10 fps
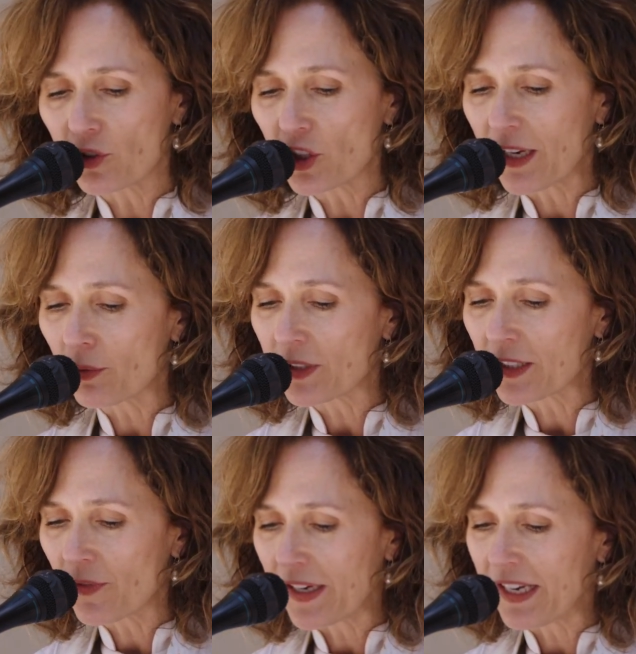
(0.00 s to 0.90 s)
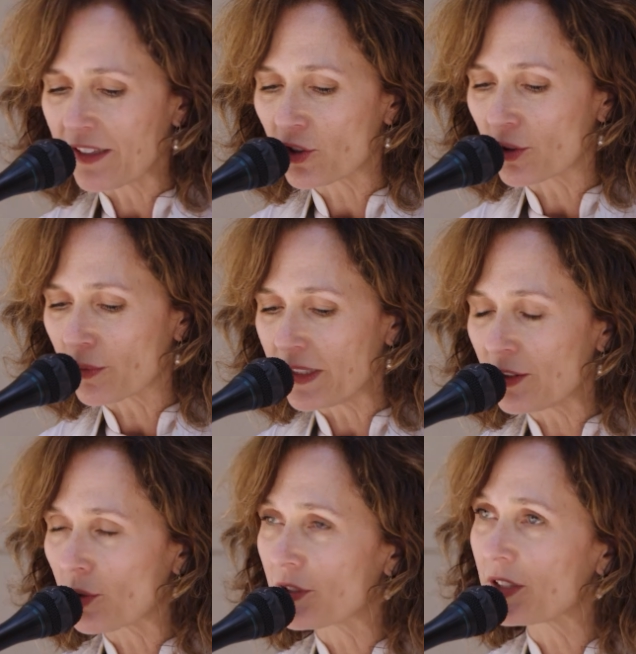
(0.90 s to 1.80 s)
generous financial
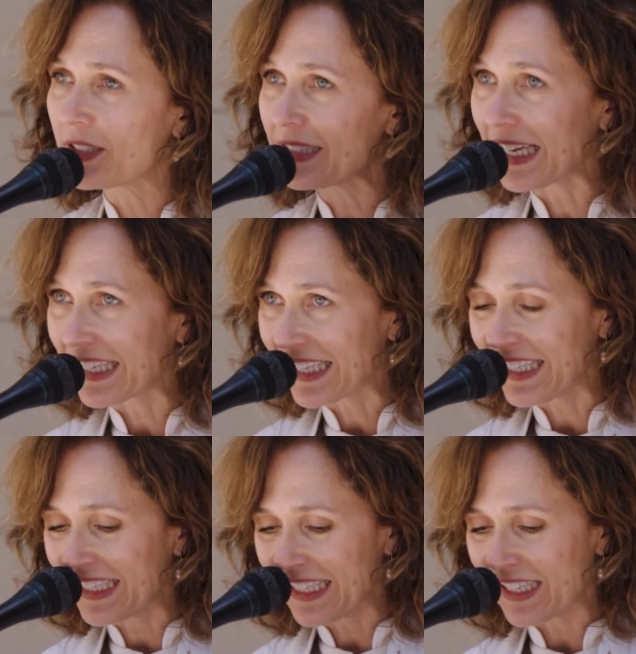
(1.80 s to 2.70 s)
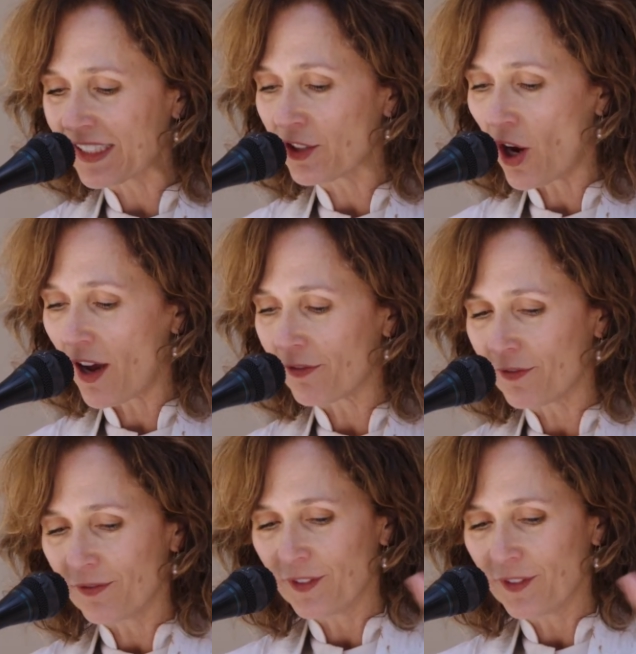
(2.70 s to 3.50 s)
resources that kicked off